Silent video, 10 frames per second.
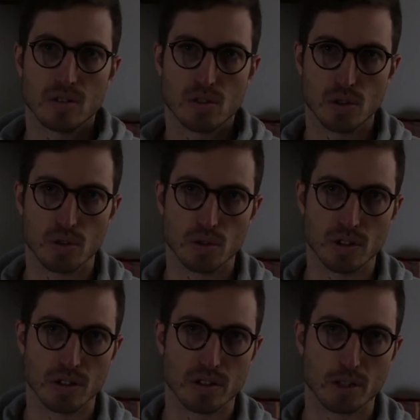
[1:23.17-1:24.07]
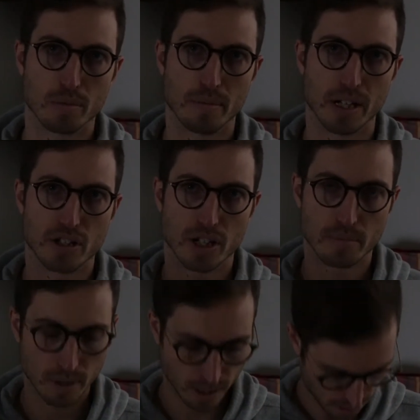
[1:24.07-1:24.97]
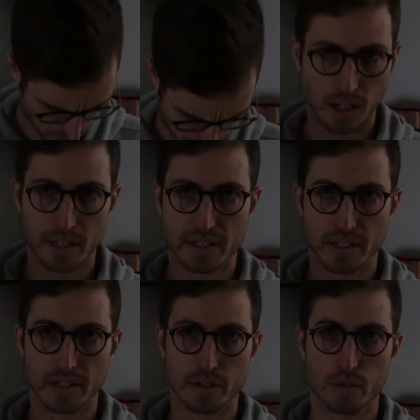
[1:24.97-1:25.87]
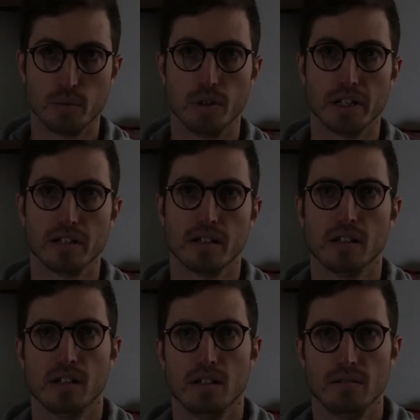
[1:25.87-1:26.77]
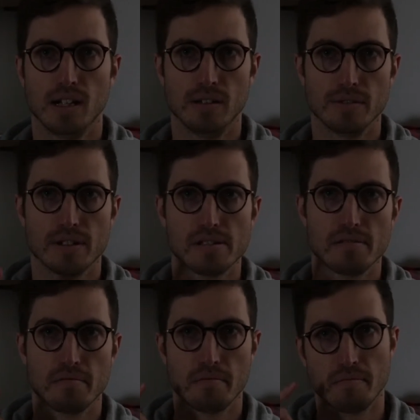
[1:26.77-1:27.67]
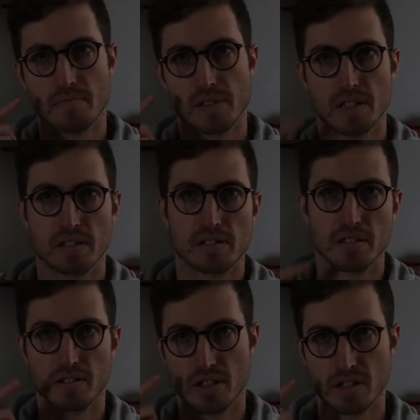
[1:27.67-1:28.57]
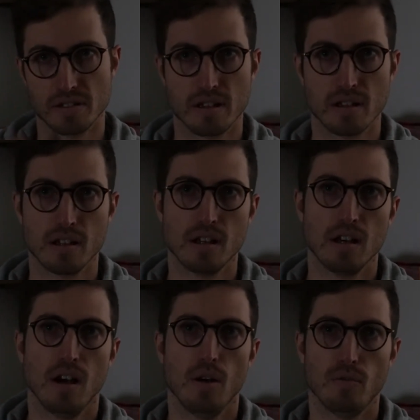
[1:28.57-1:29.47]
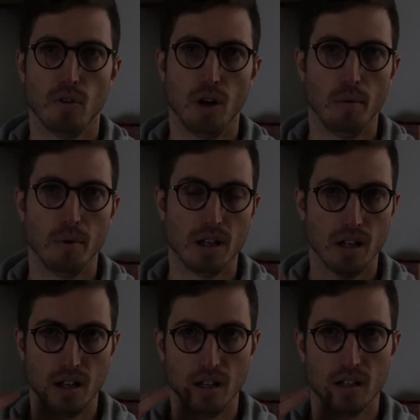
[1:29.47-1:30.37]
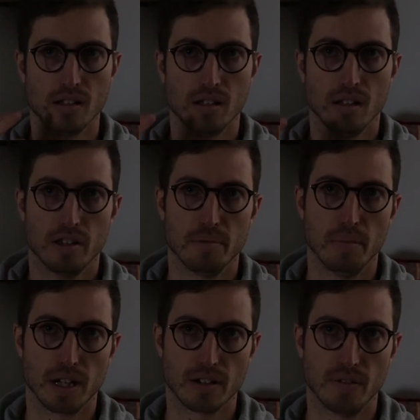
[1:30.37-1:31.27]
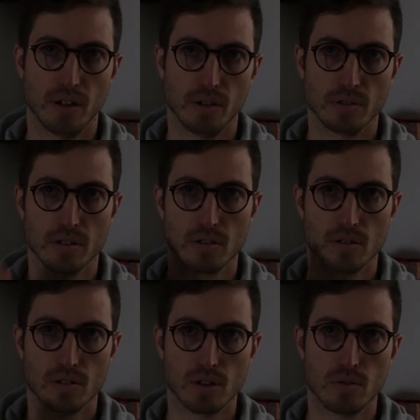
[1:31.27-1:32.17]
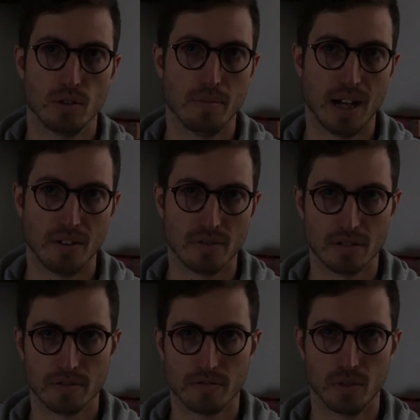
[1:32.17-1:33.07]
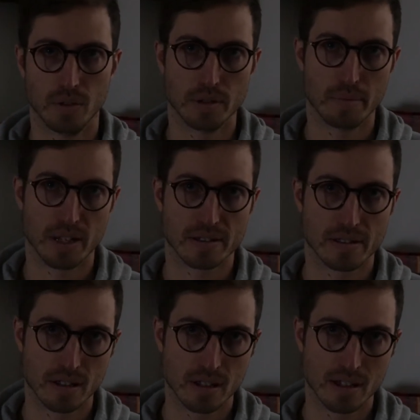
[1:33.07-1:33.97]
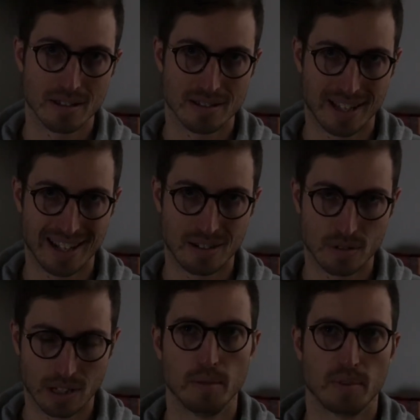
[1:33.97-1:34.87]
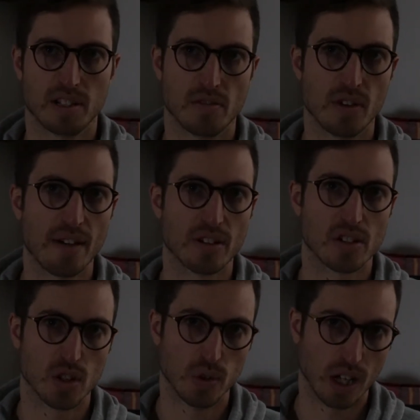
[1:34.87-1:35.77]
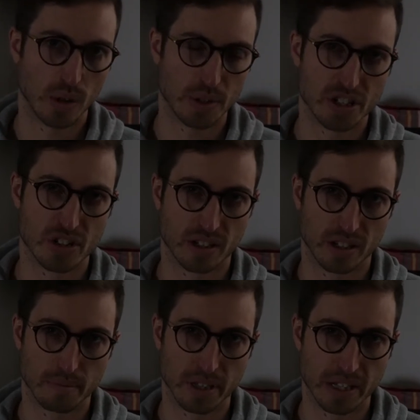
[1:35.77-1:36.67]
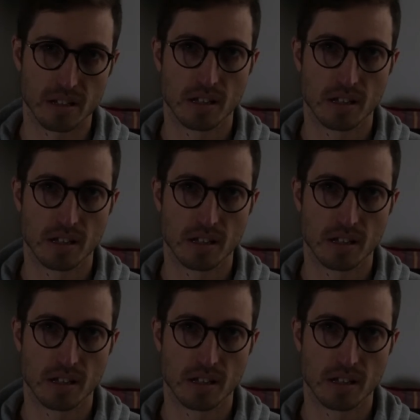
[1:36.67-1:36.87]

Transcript: to the top of my jumper. Ideally you want it around 6 inches from the microphone to your mouth for the best sound, because if you have it too low it's just going to be